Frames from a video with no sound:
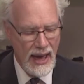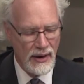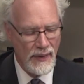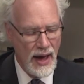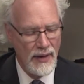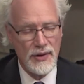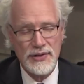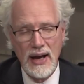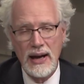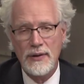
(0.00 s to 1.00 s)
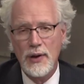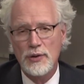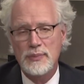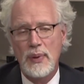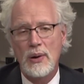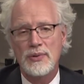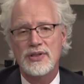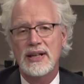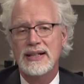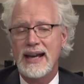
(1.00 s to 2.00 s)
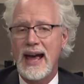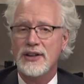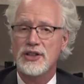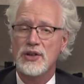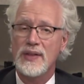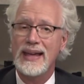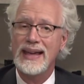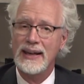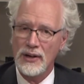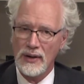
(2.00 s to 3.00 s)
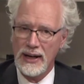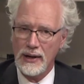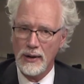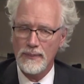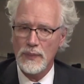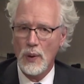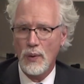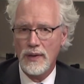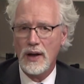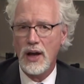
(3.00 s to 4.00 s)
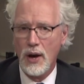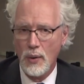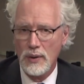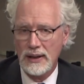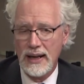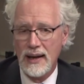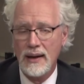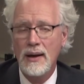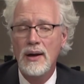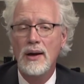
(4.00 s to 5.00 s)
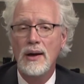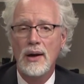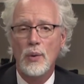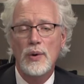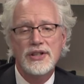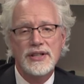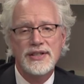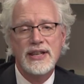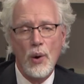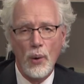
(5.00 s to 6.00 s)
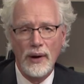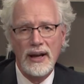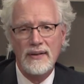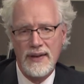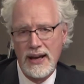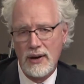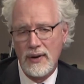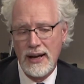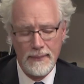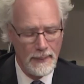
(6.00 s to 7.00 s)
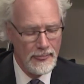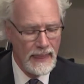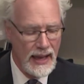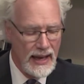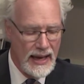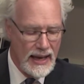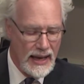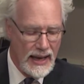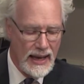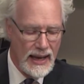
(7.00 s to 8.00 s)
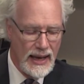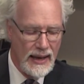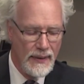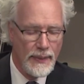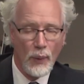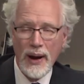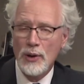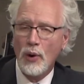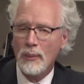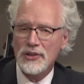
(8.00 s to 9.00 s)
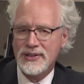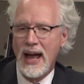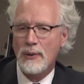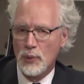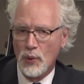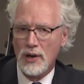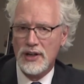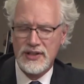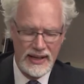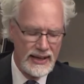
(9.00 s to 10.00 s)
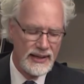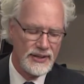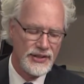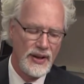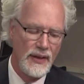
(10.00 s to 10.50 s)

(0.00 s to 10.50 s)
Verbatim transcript: and on the other side, those bones attach to the inner ear, or the cochlea, which is the organ of hearing. The way normal sound works is